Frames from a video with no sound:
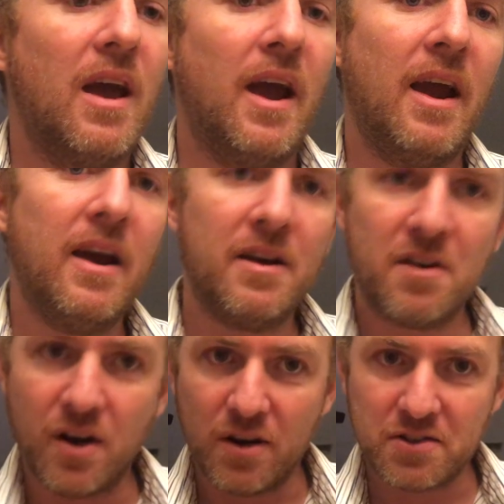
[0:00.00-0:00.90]
And
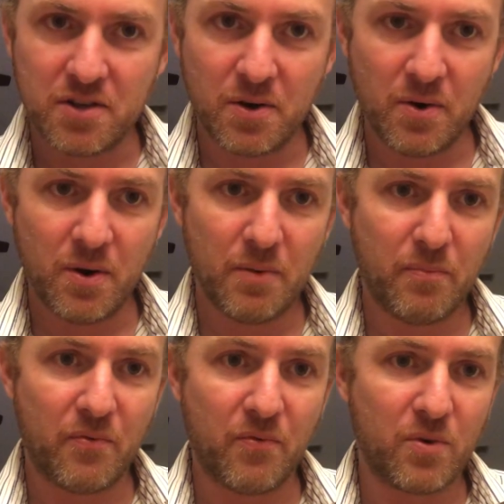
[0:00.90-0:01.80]
also,
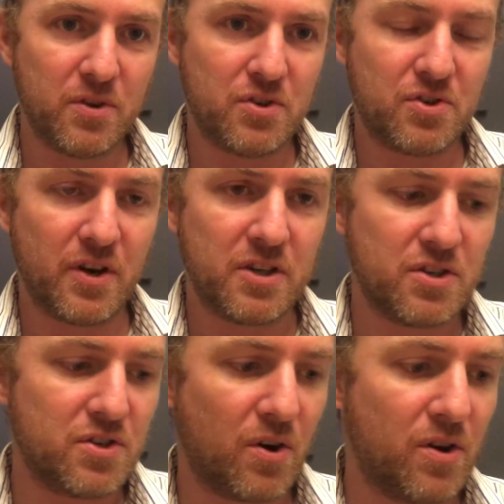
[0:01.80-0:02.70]
before the trick
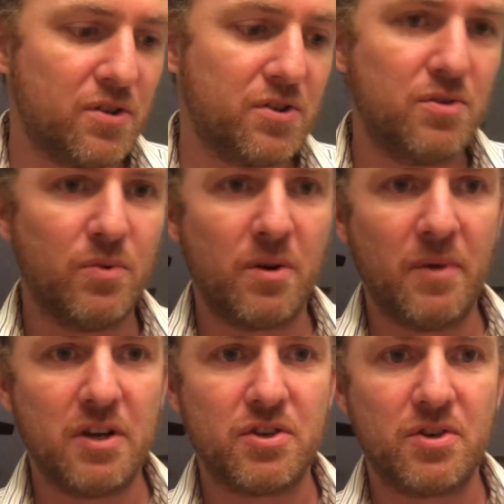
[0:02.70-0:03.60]
starts, you want to
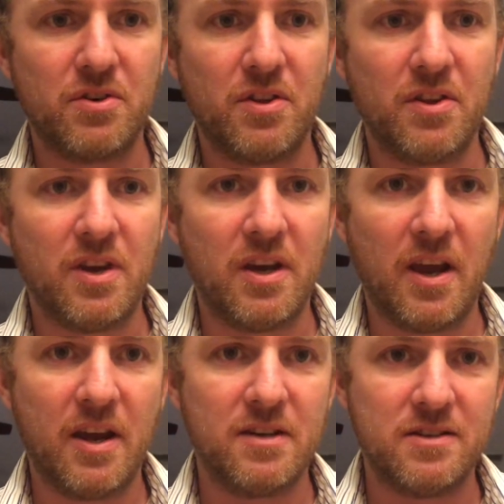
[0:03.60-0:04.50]
make sure that they
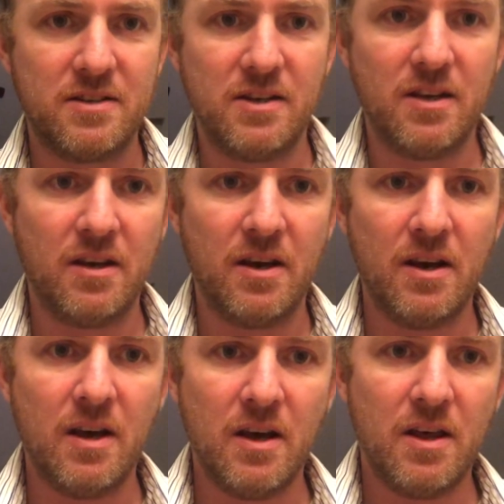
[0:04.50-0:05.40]
can't see
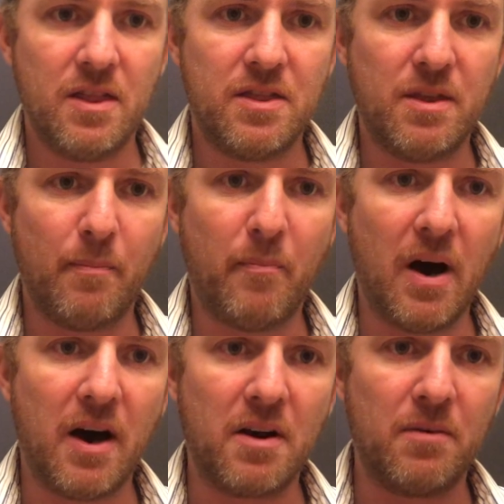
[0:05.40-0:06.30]
the
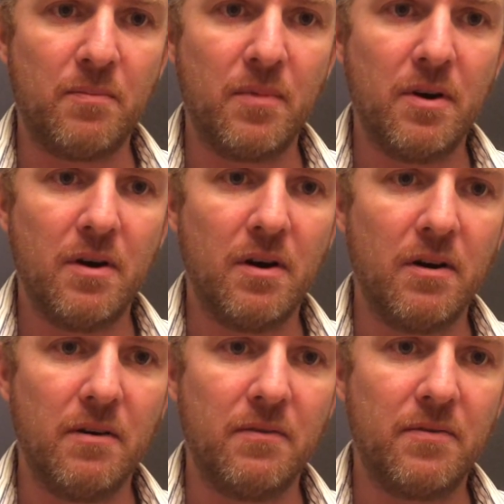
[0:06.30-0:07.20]
bottom
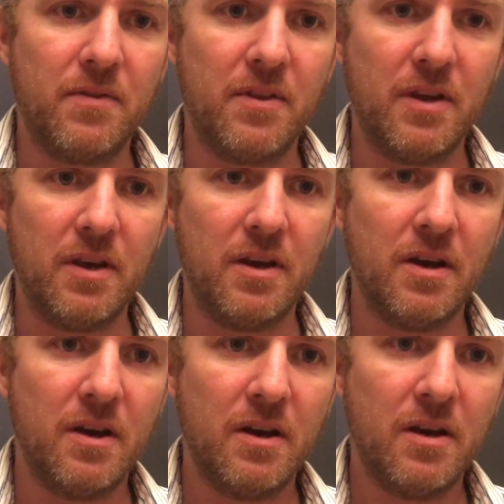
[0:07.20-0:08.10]
of the
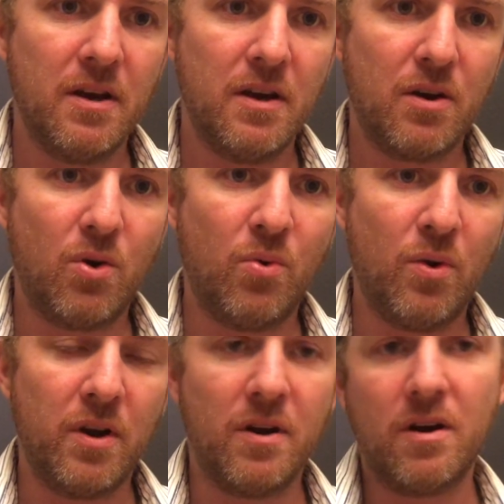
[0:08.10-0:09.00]

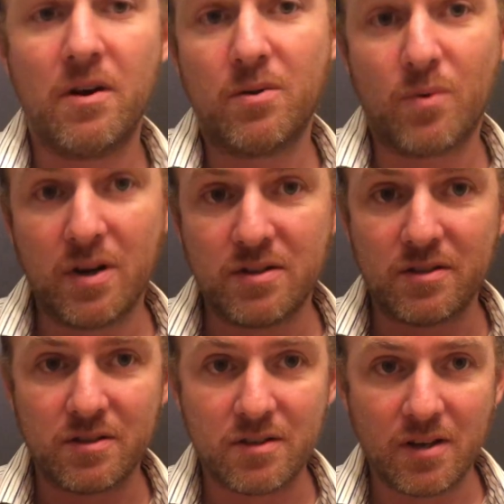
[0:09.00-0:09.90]
coin. Otherwise, they'll
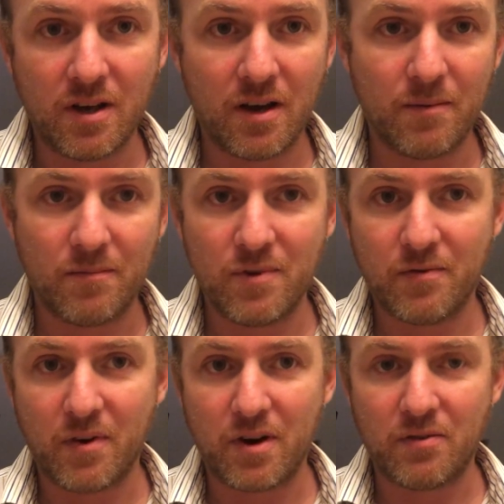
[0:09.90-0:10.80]
see you've
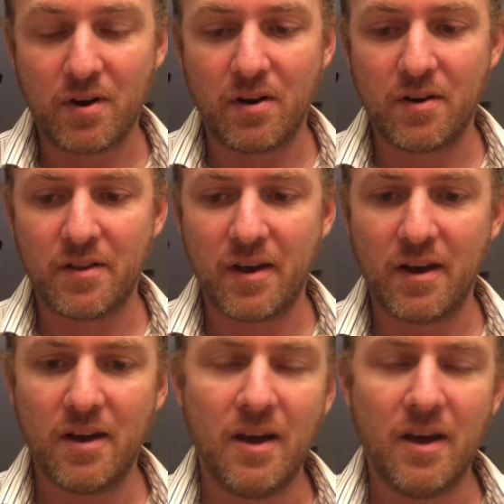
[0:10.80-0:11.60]
already written on that,